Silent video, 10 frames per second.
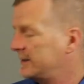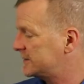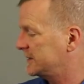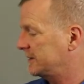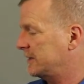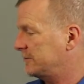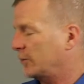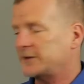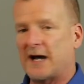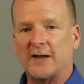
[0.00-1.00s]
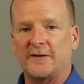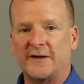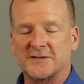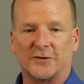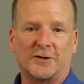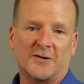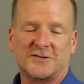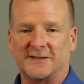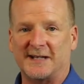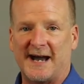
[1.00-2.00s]
See the $1 there is a little
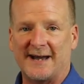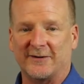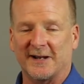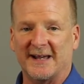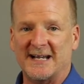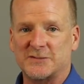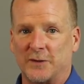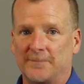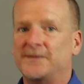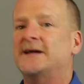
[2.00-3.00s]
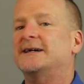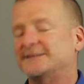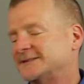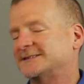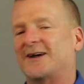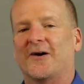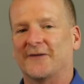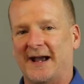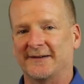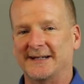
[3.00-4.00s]
closer to 9 on the last one, all
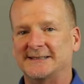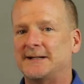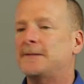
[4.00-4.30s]
rounding.